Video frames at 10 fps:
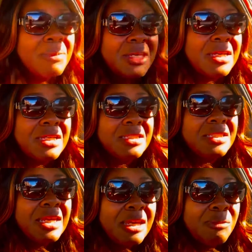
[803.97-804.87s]
because
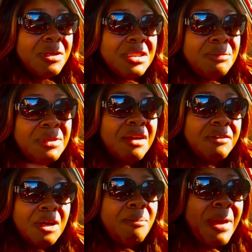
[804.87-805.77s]
he wanted to be able
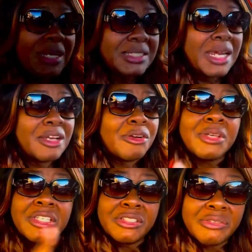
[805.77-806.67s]
to go back to that girl.
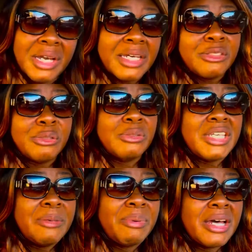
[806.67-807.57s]
He's trying to
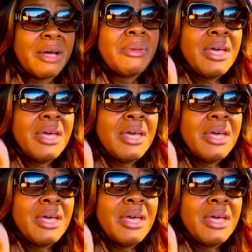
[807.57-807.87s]
keep up